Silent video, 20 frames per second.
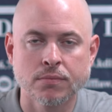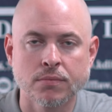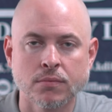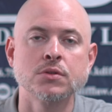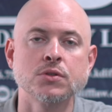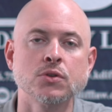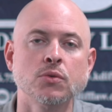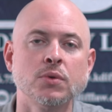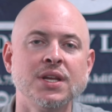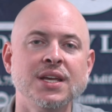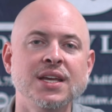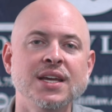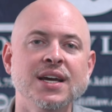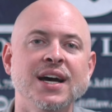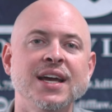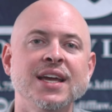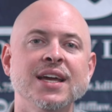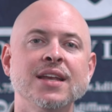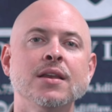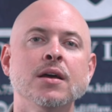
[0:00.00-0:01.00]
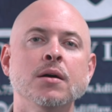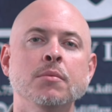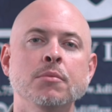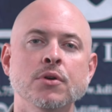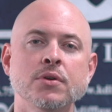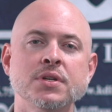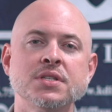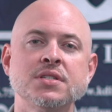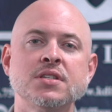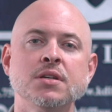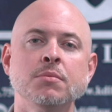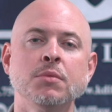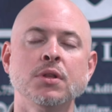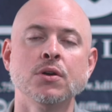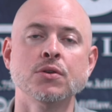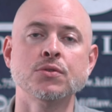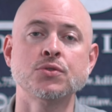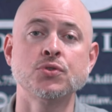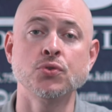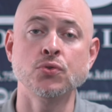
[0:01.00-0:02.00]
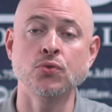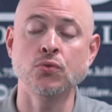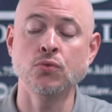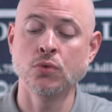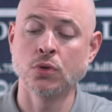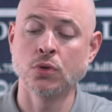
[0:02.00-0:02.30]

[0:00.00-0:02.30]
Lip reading: So an EIN number is similar to